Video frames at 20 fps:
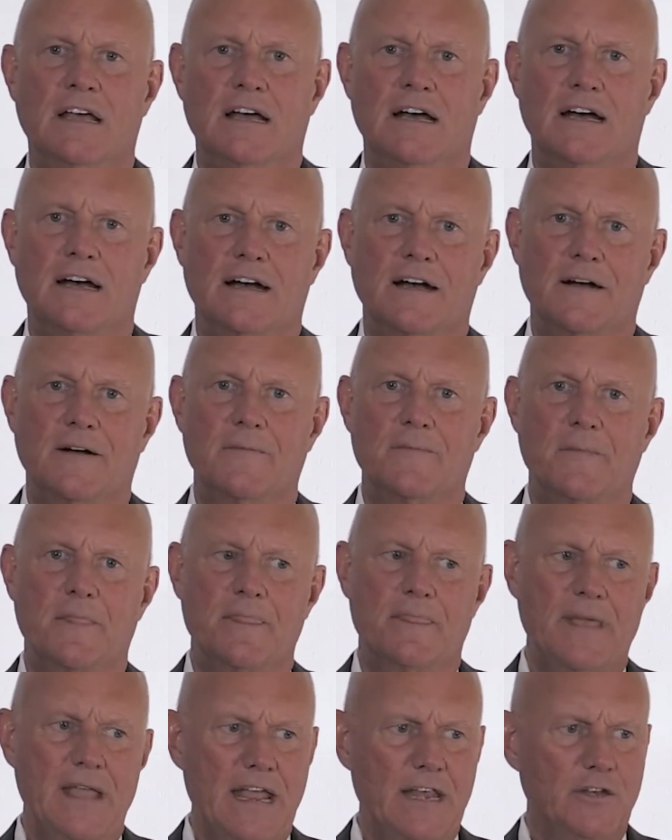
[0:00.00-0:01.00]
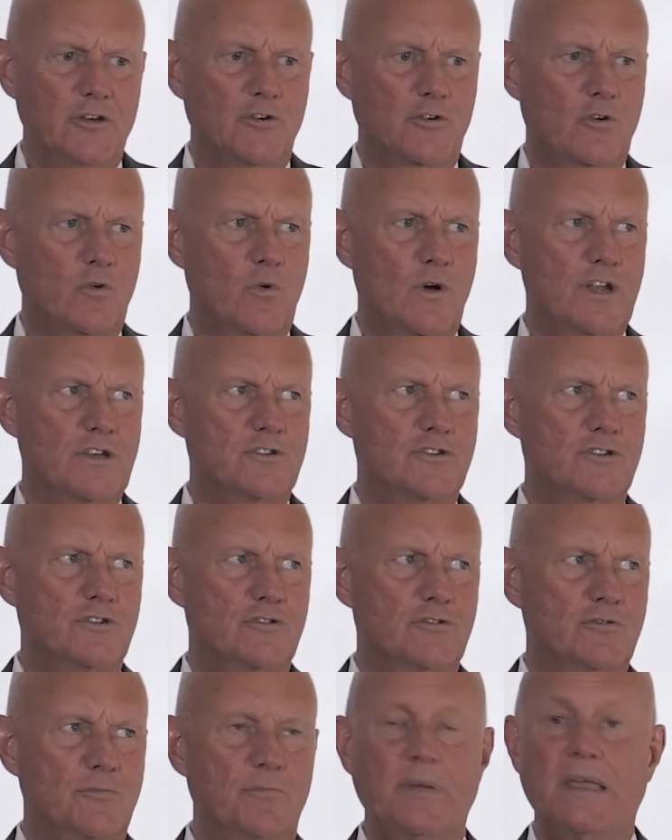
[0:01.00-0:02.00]
Uh, then you're going
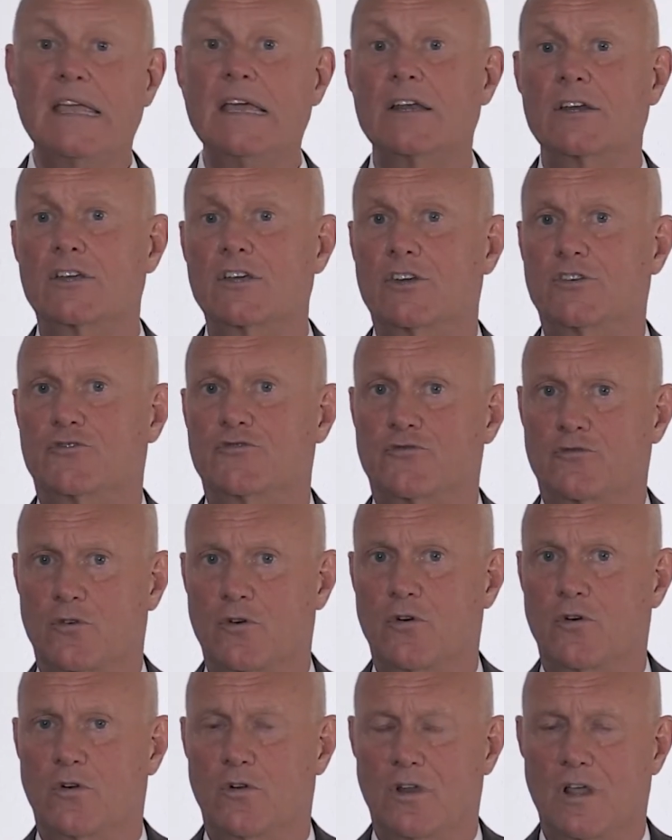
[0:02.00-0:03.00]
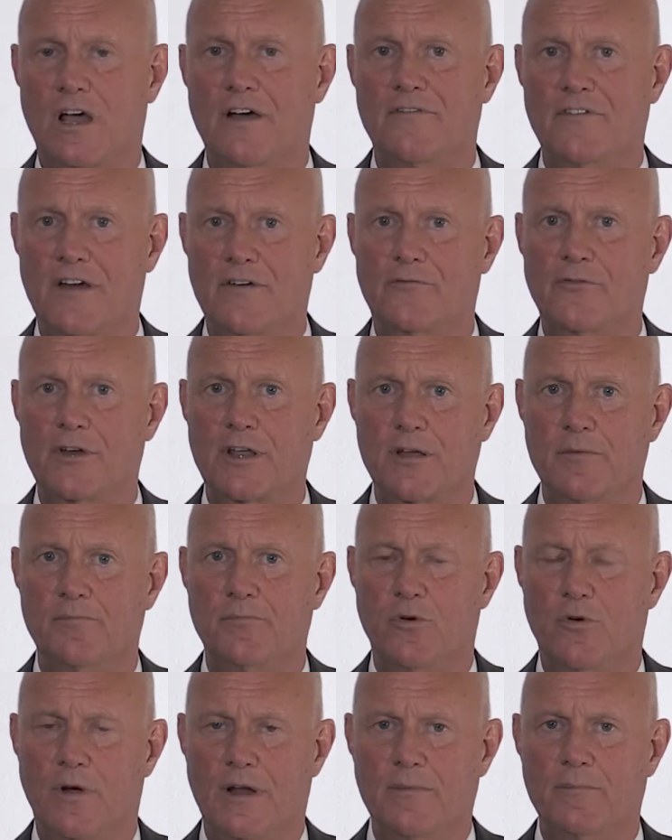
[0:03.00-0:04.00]
to be in control of every
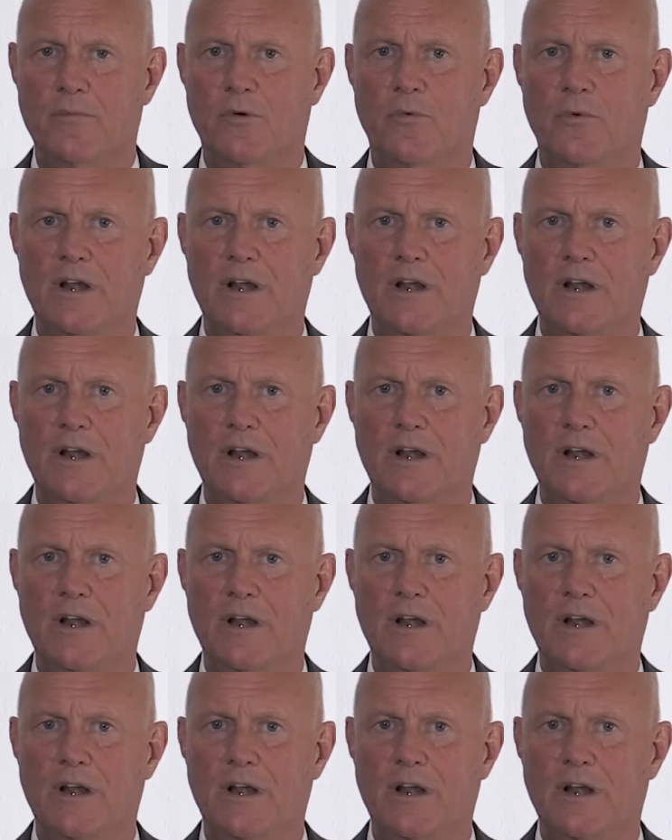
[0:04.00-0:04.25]
appointment.